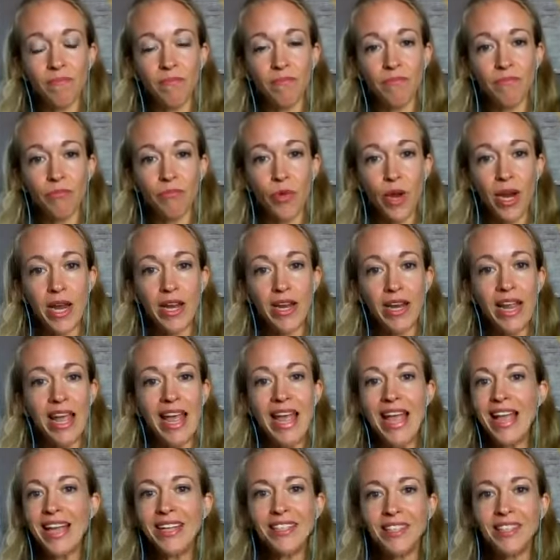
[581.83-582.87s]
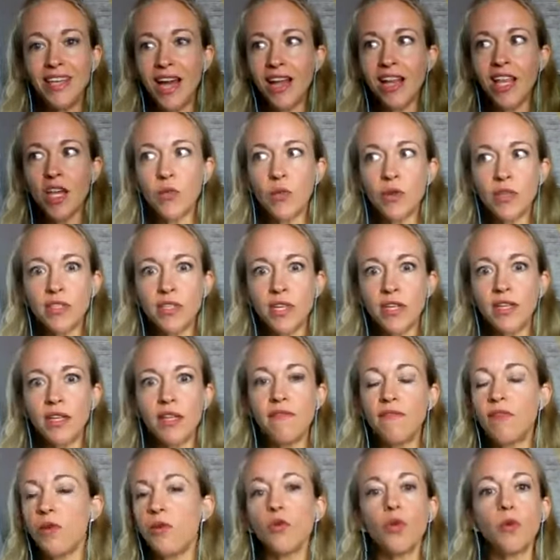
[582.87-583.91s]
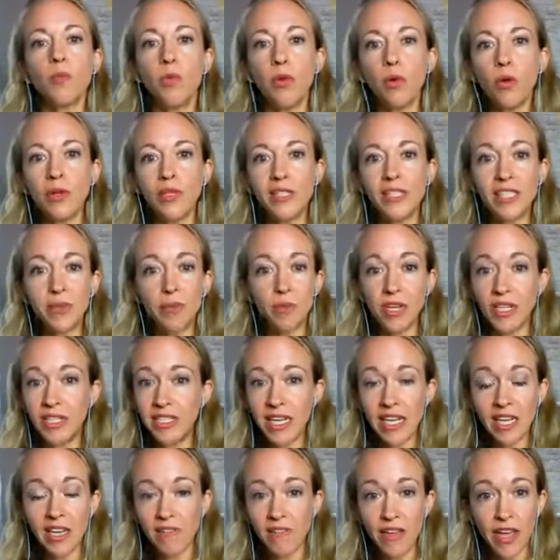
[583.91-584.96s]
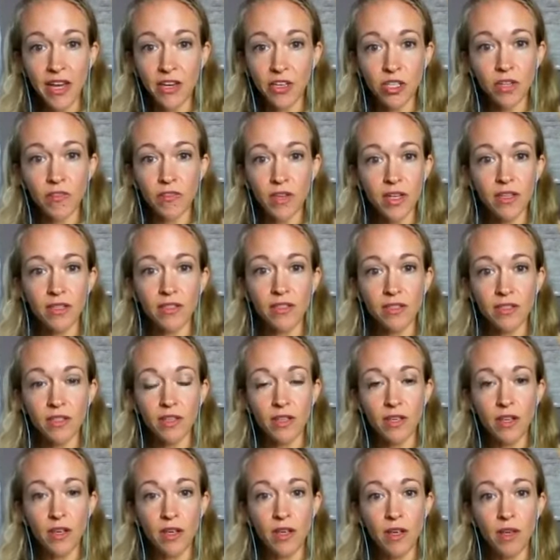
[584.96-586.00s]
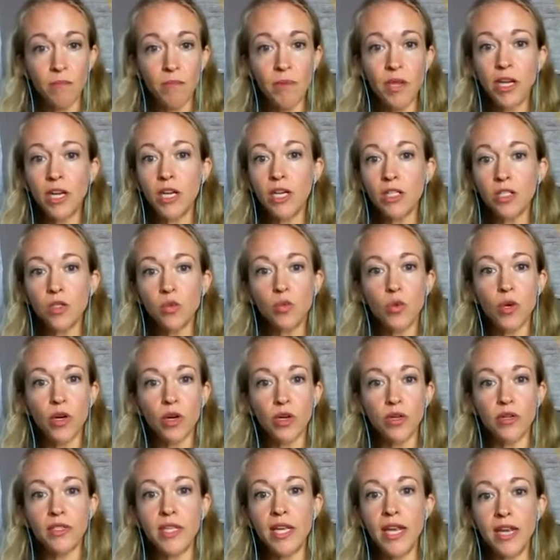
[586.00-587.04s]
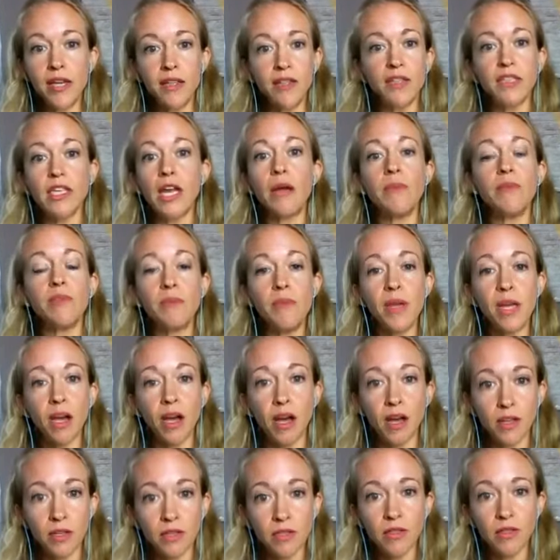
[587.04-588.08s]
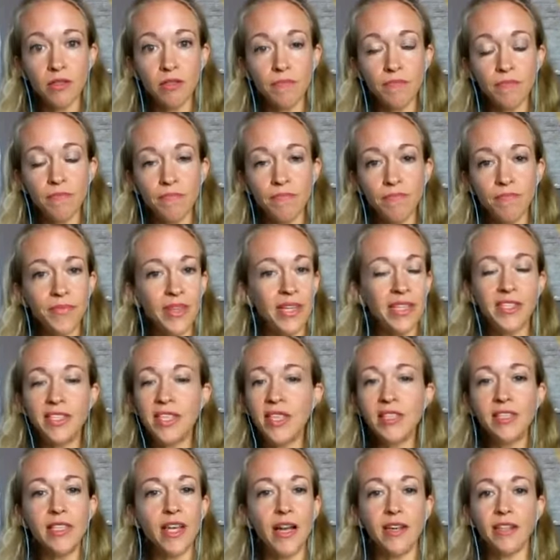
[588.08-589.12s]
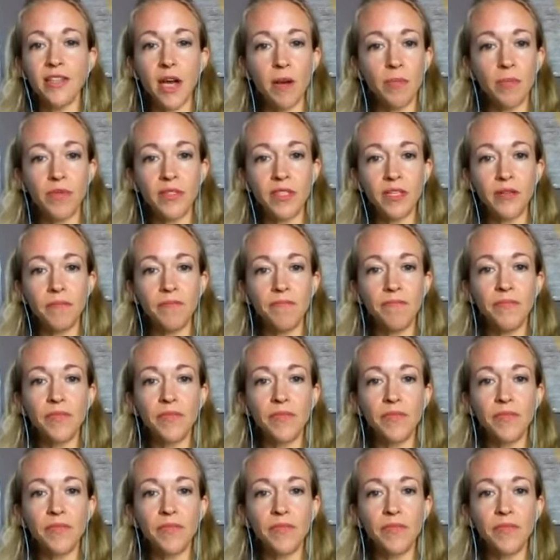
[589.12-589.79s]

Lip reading: right? It's not like we're suddenly vulnerable and someone can take advantage of us because we're taking the time to be kind. It's the exact opposite.